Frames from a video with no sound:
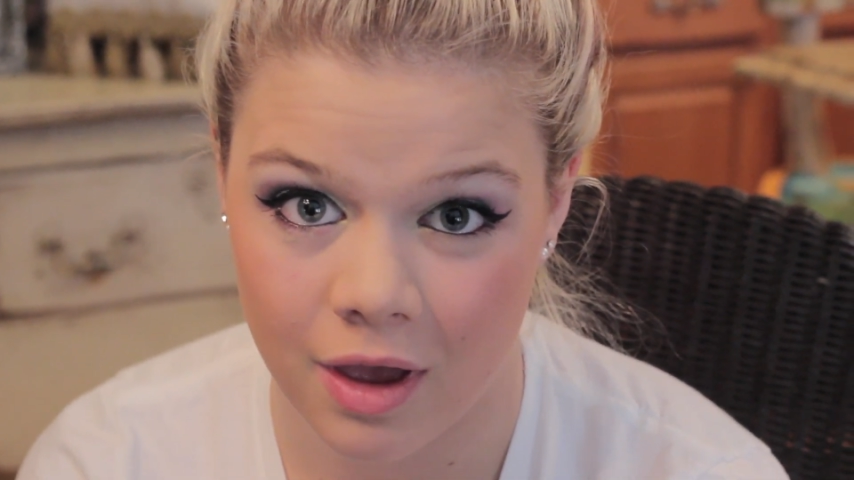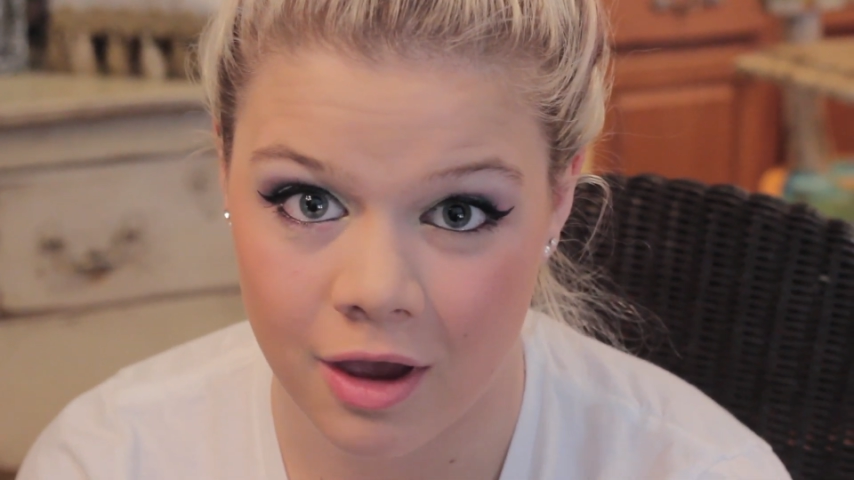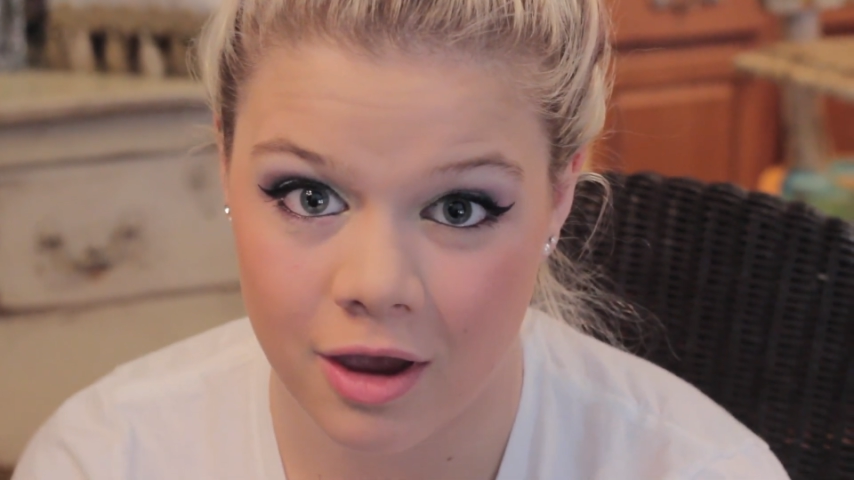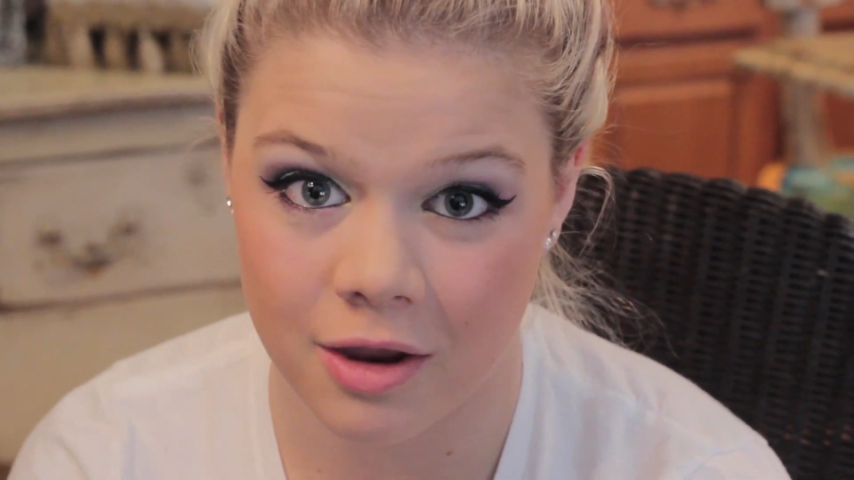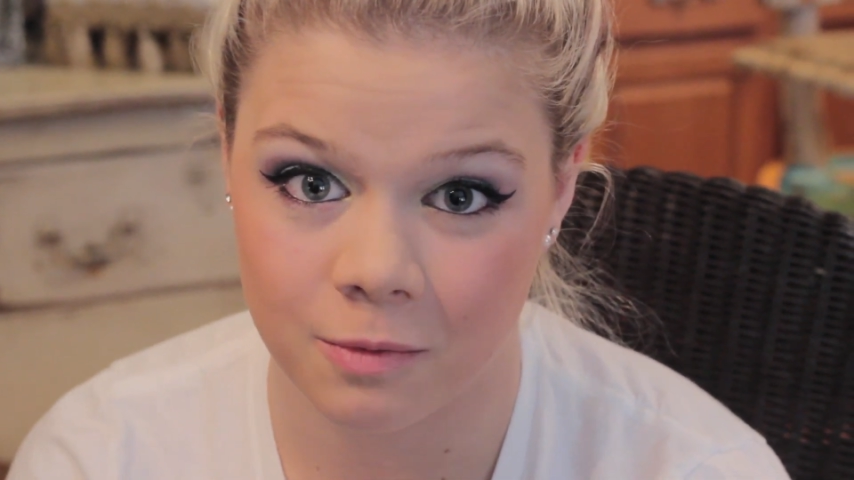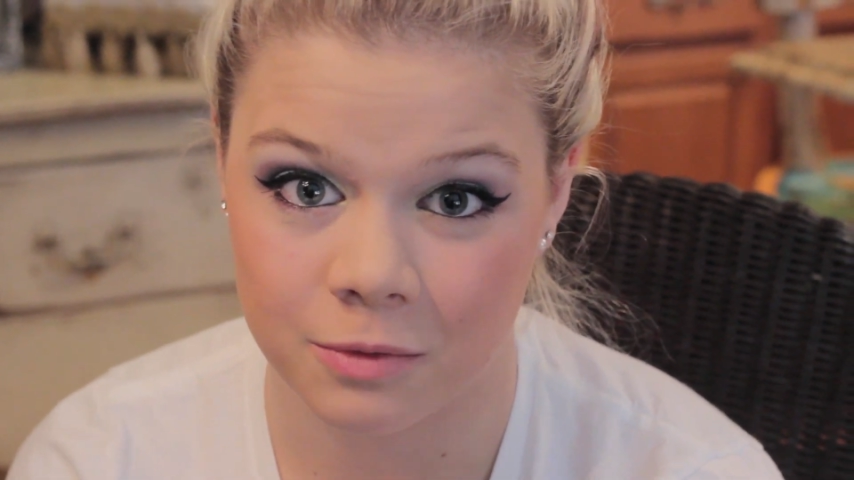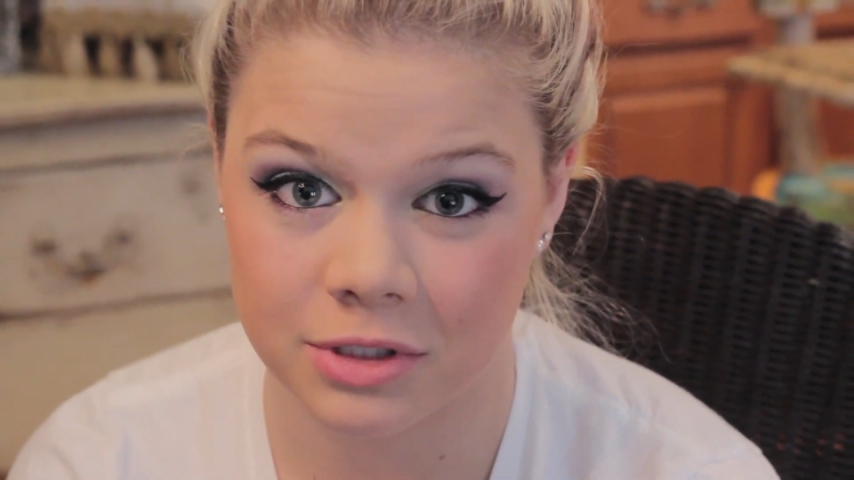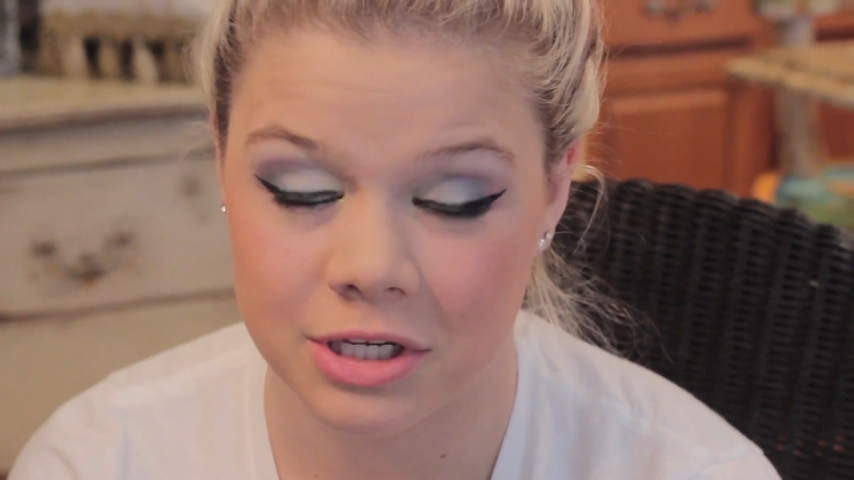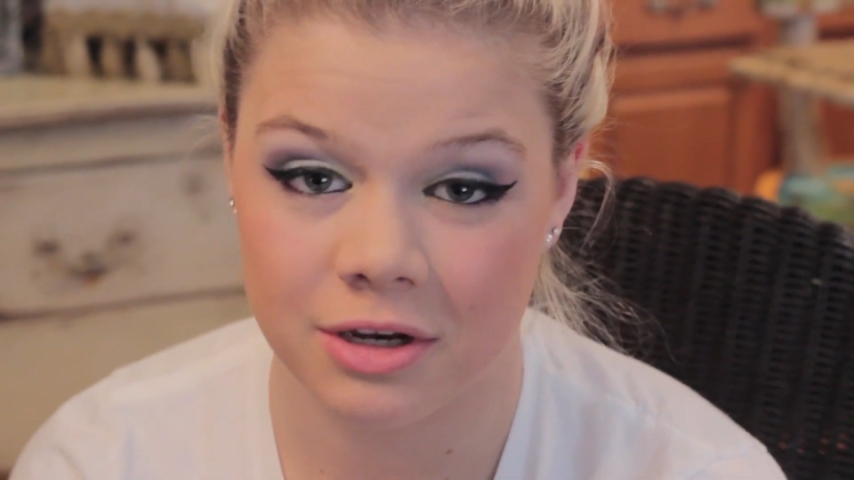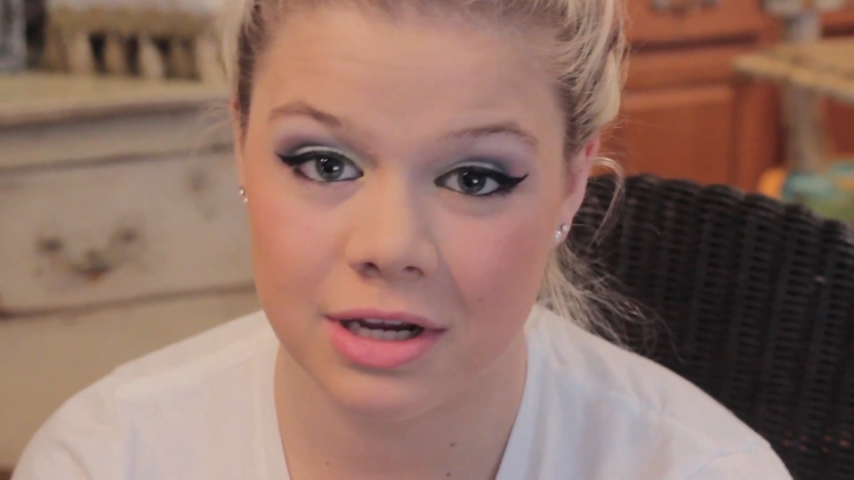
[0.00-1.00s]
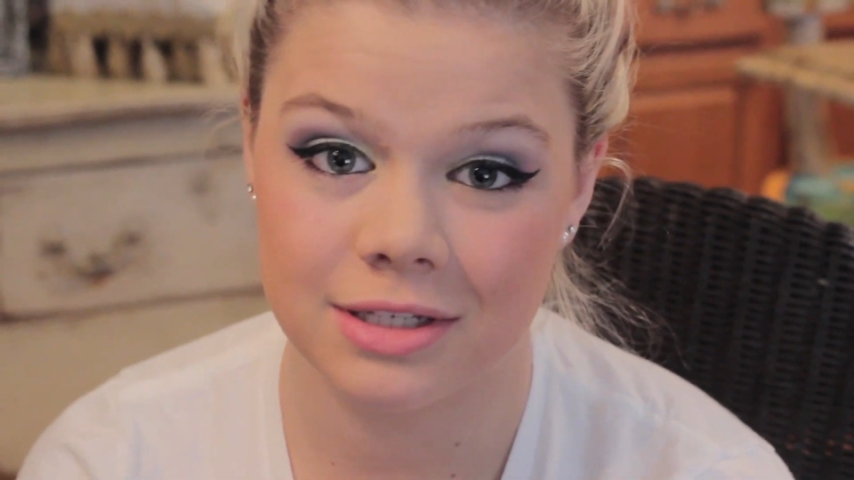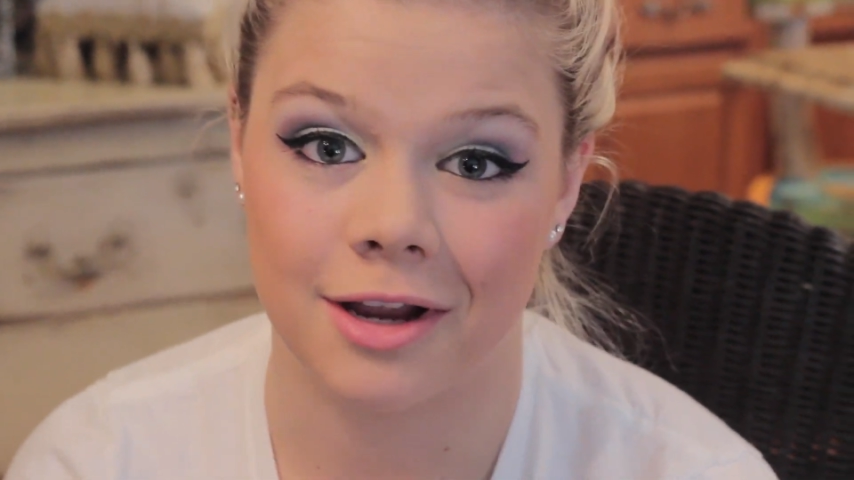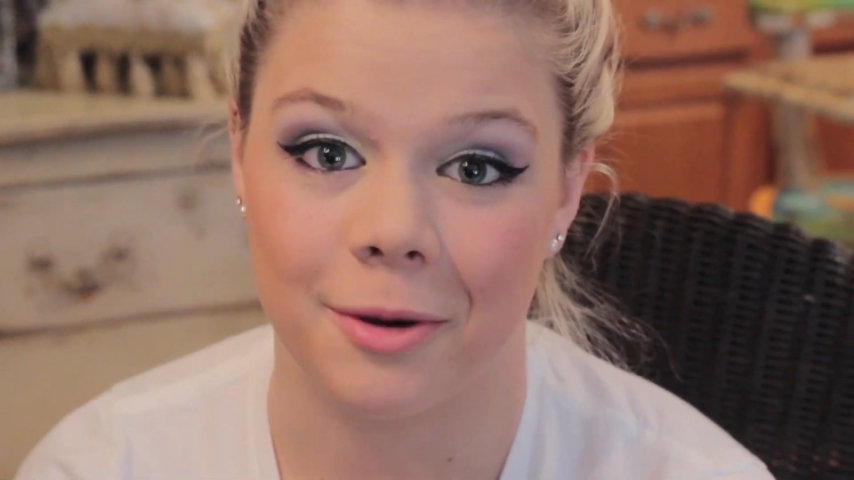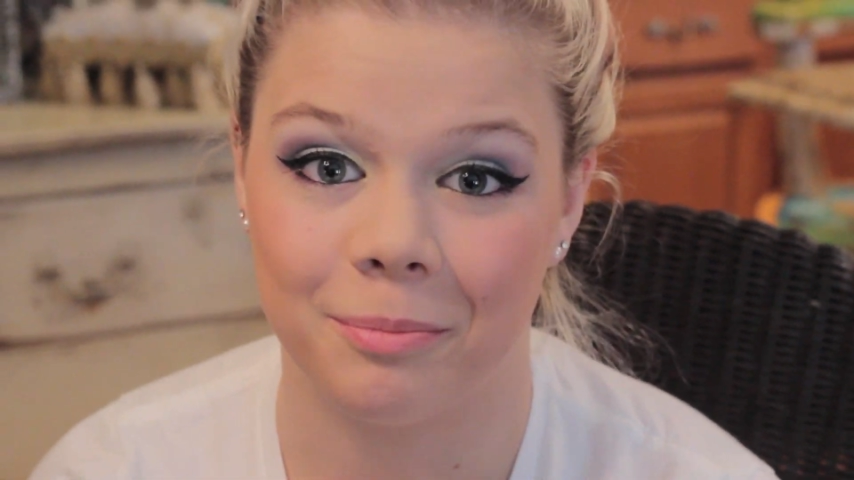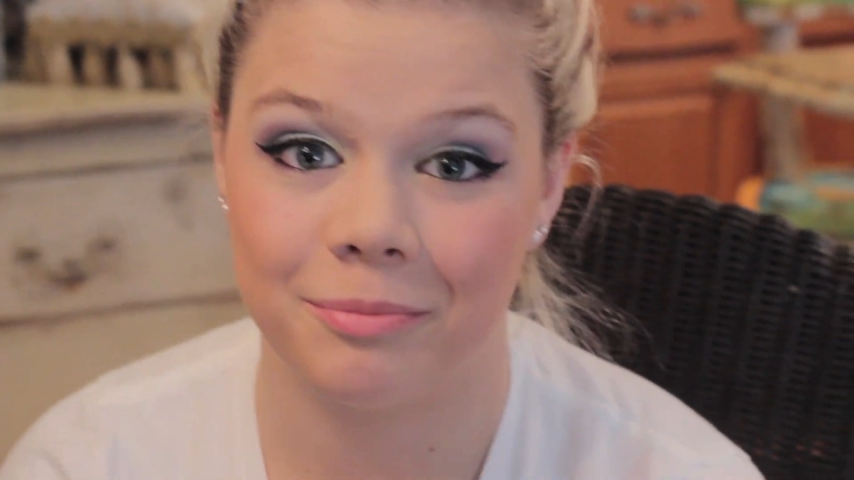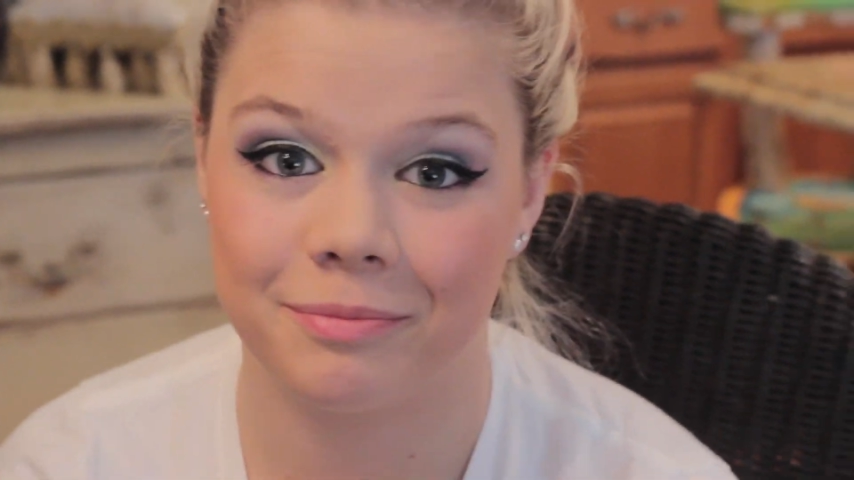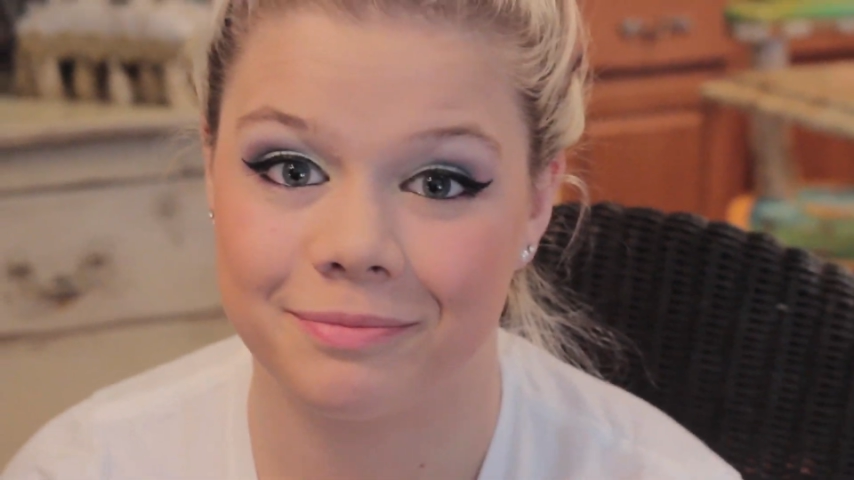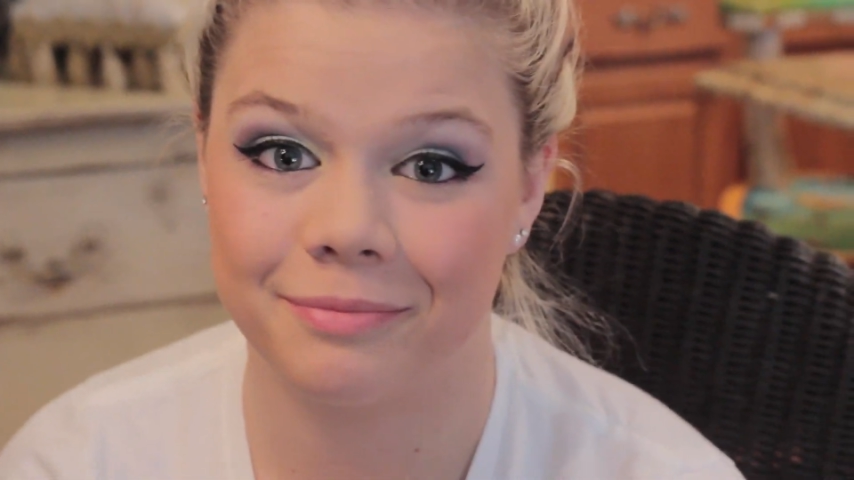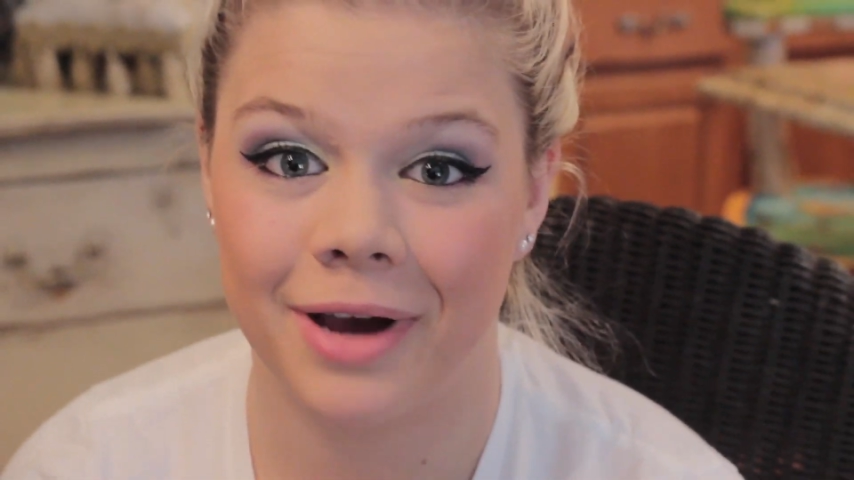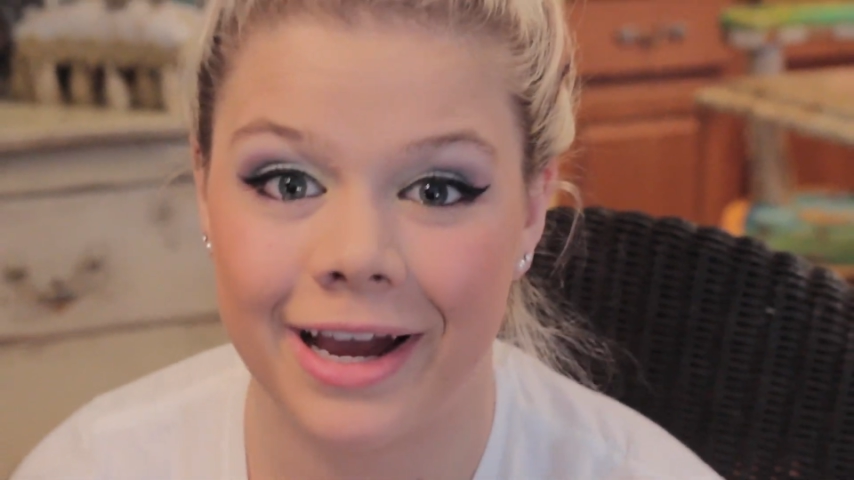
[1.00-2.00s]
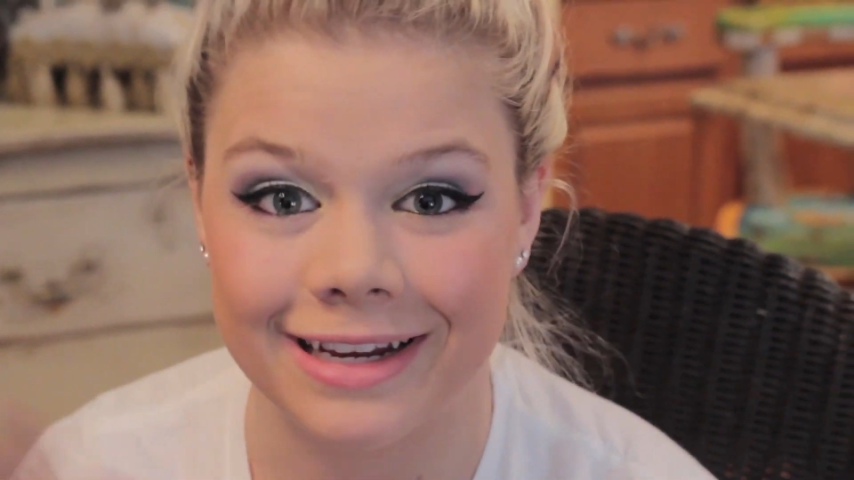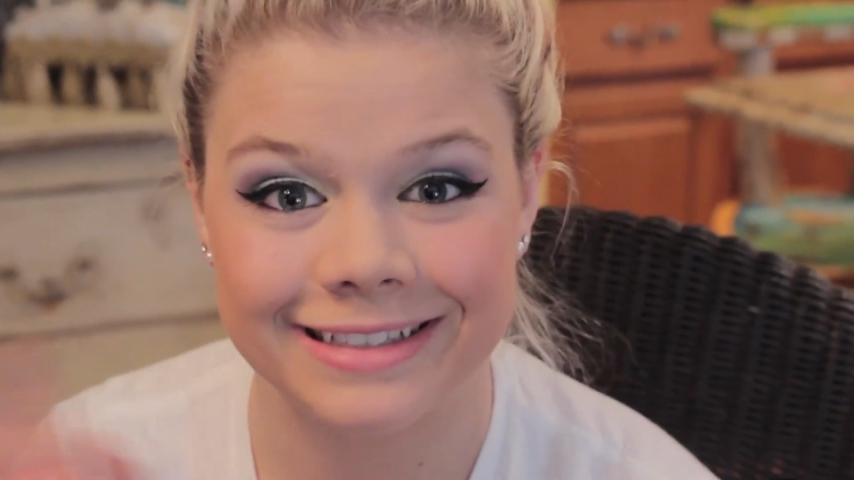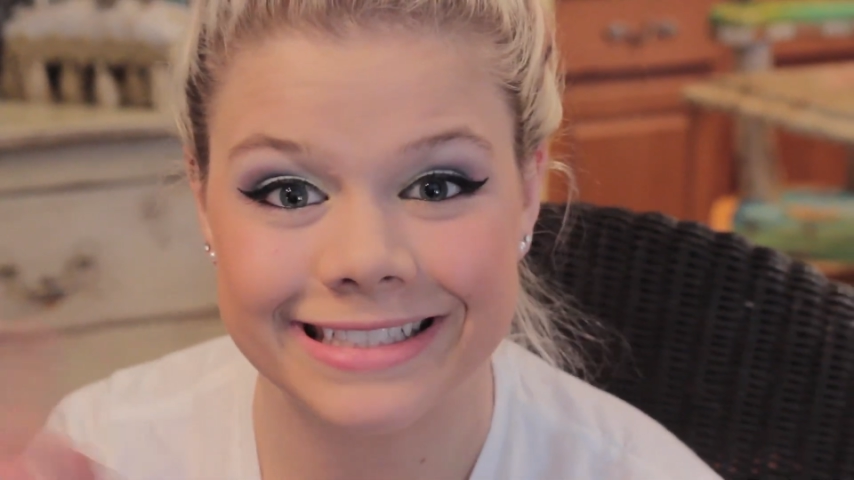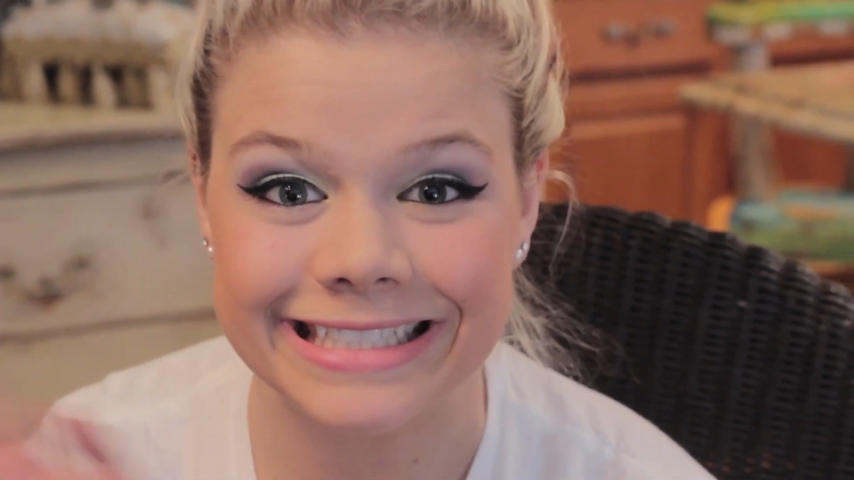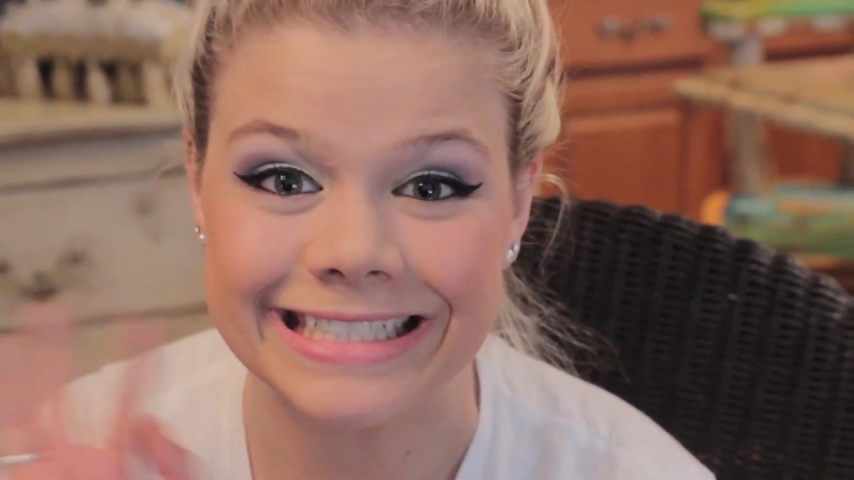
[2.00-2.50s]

and we'll see you next time. Bye.